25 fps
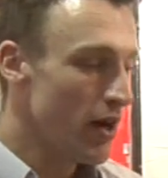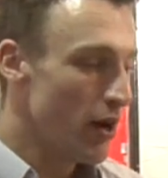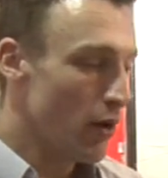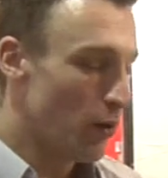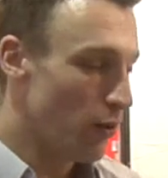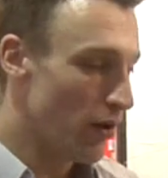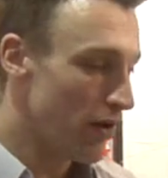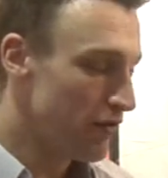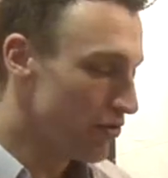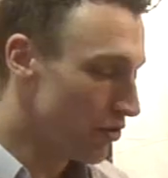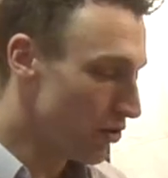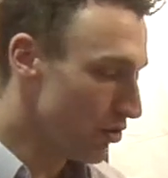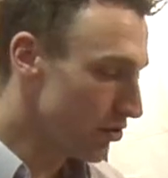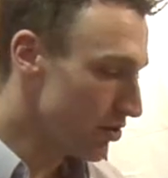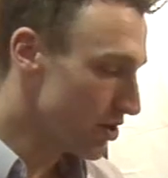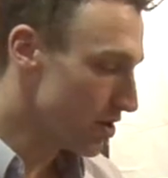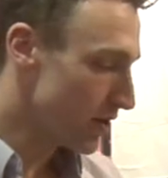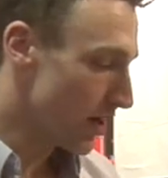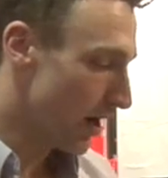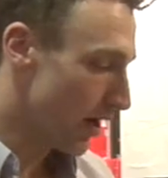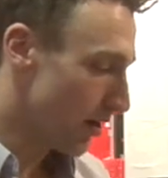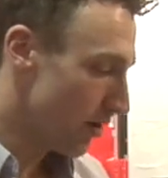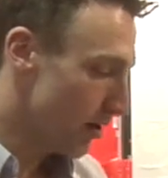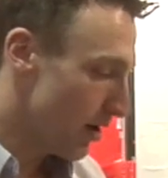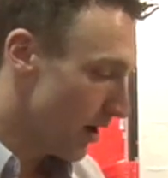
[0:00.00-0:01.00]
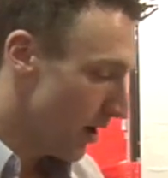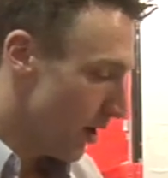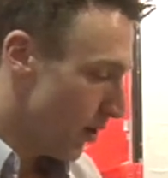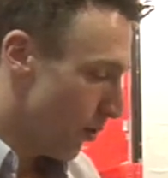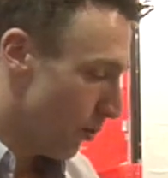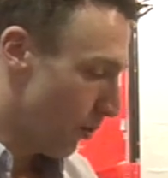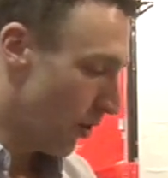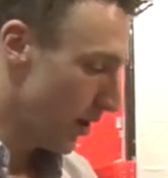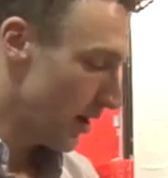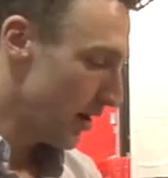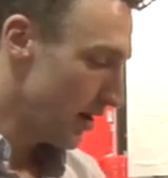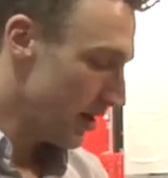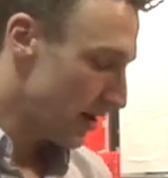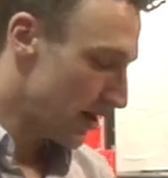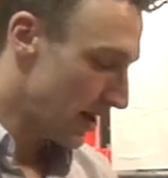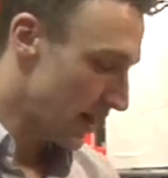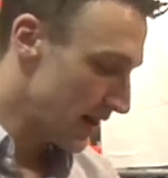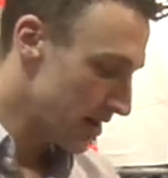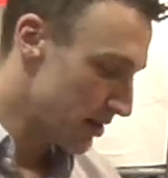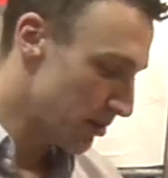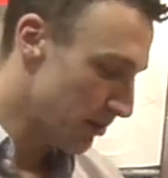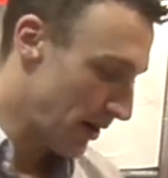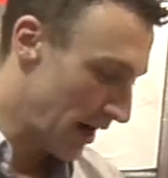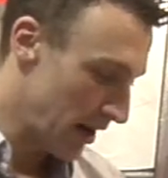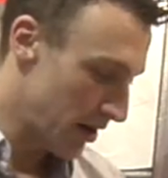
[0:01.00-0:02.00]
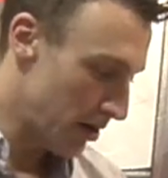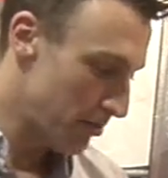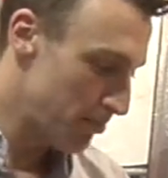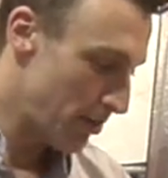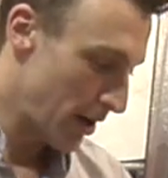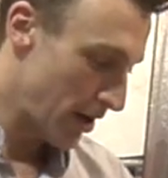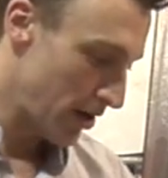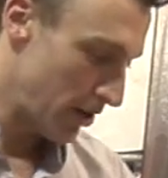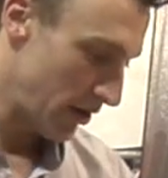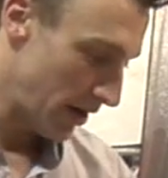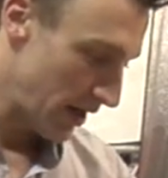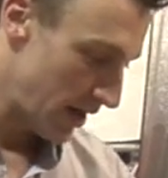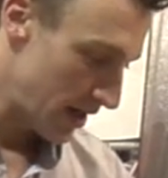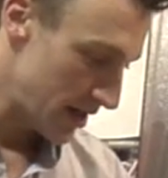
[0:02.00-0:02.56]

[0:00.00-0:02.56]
We've also, one of the things about the boat